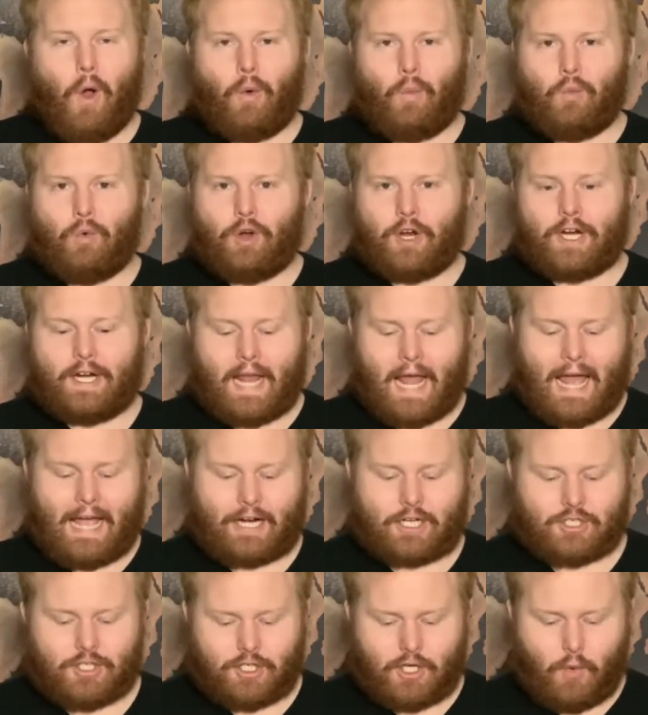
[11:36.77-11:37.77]
we're going to
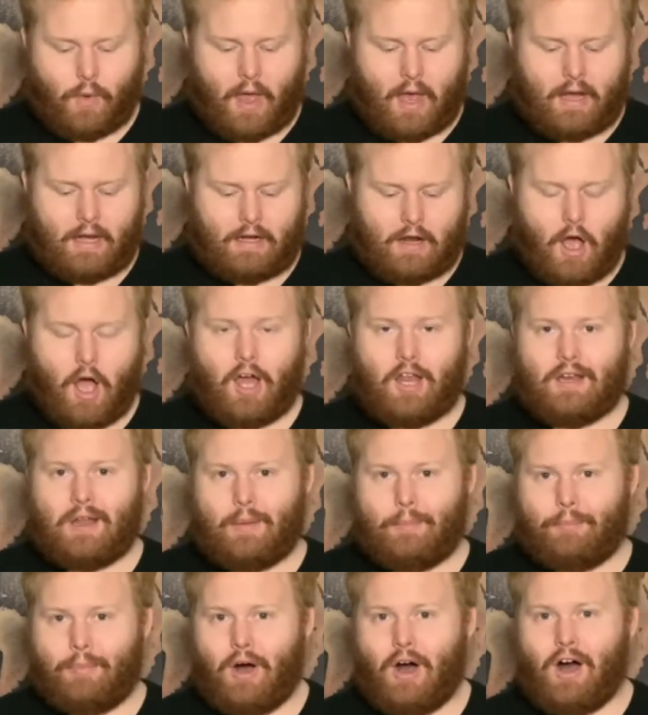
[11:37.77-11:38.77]
actually go ahead and
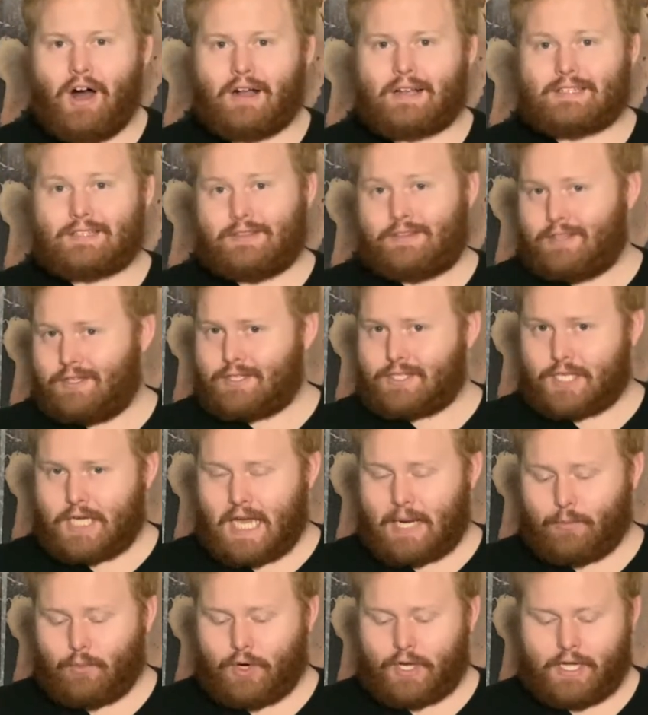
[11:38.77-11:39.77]
unbox this
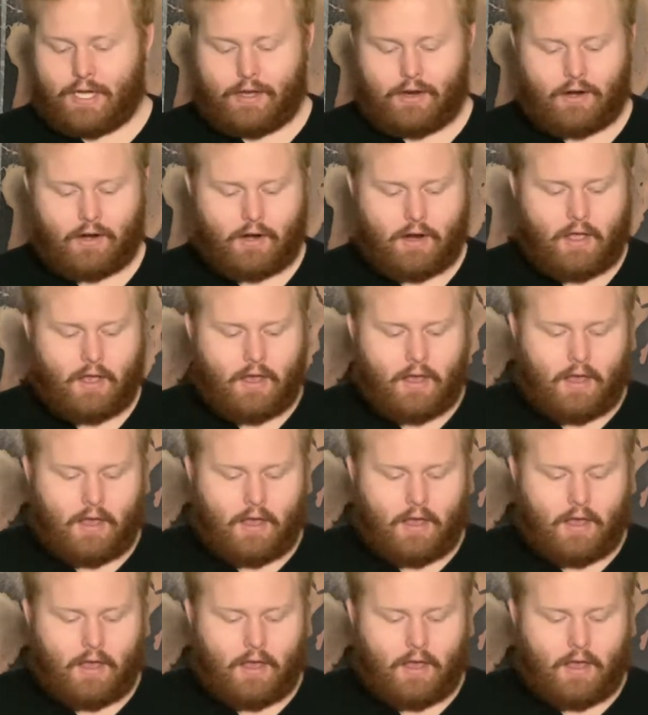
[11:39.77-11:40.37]
camera here.